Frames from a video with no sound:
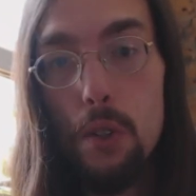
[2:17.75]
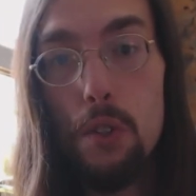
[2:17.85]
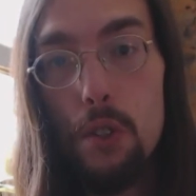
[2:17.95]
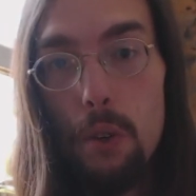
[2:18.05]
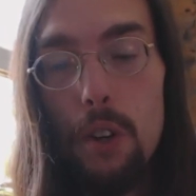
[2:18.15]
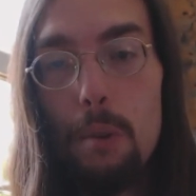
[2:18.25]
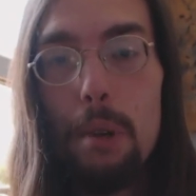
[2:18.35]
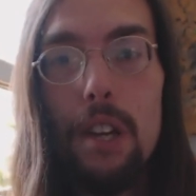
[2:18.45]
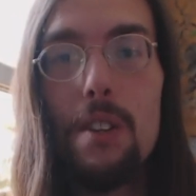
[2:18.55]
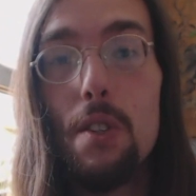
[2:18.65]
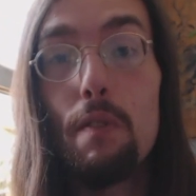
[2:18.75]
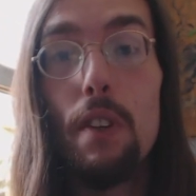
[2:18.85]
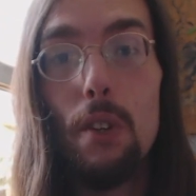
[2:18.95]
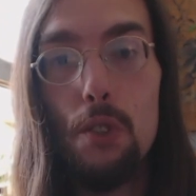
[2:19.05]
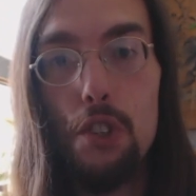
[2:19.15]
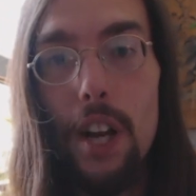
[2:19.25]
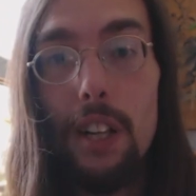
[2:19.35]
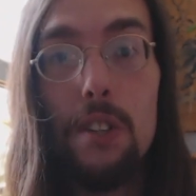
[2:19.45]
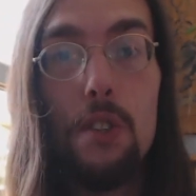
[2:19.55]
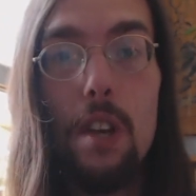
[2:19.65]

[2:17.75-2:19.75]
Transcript: the suitor because he feels jealous.